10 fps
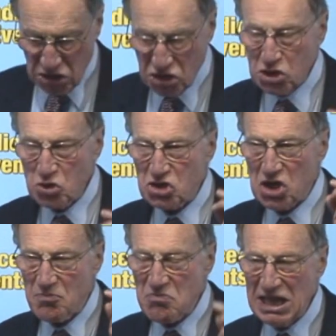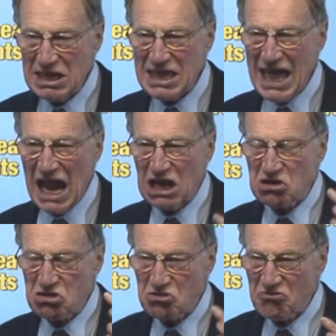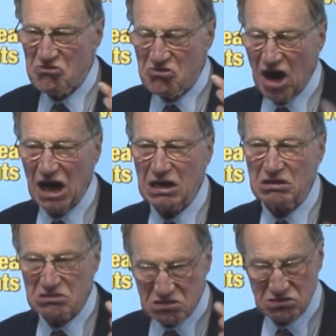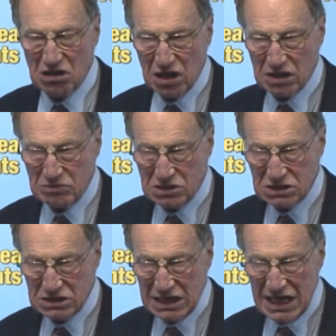to commit their vile crimes